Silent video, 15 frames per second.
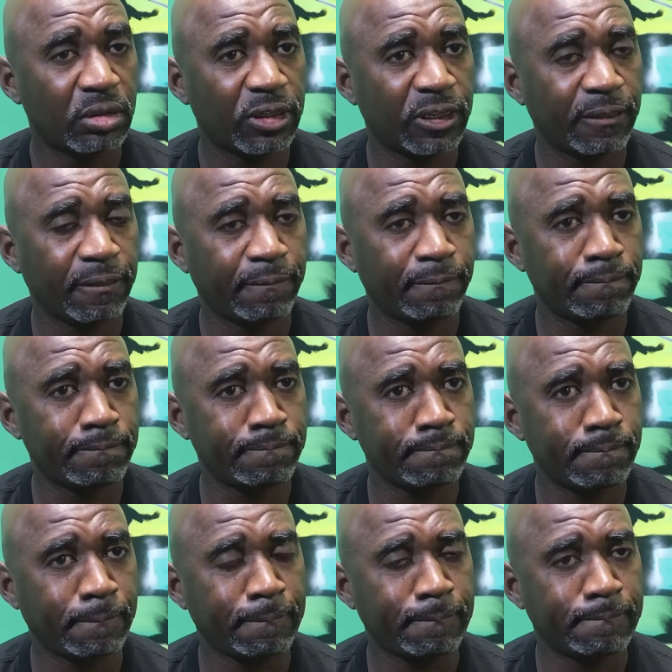You see a lot
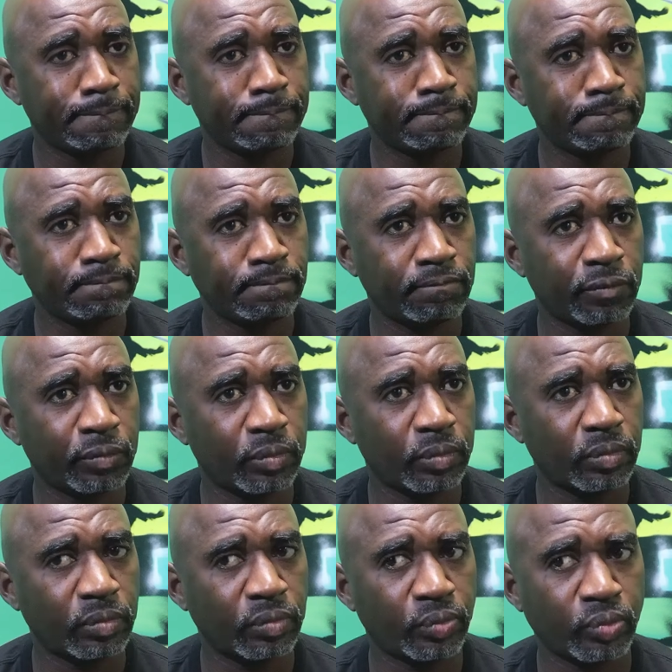of that going on though?
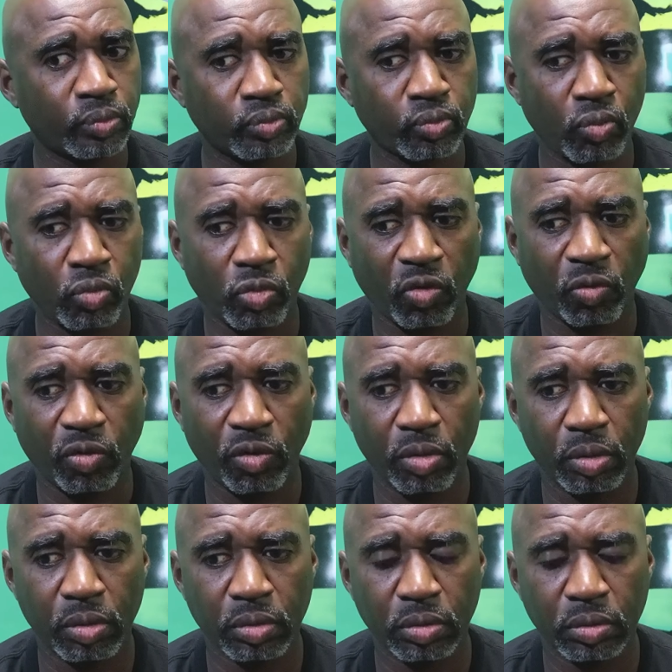Like
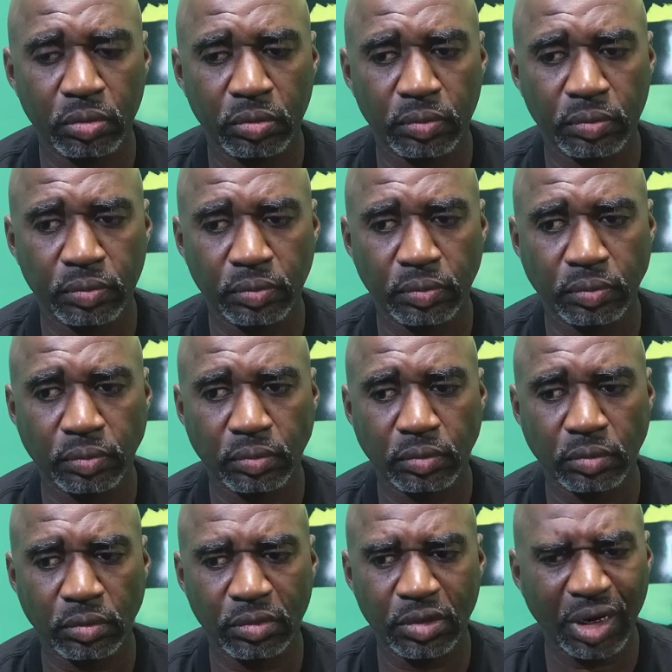people who ain't really
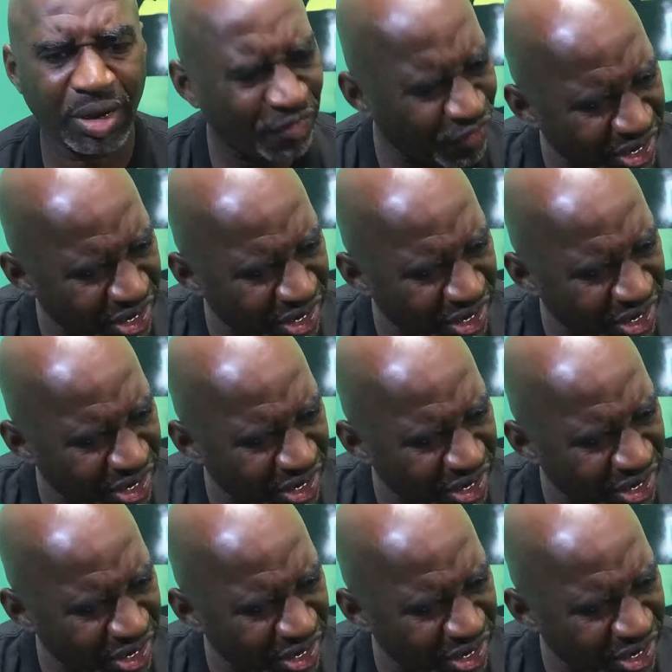just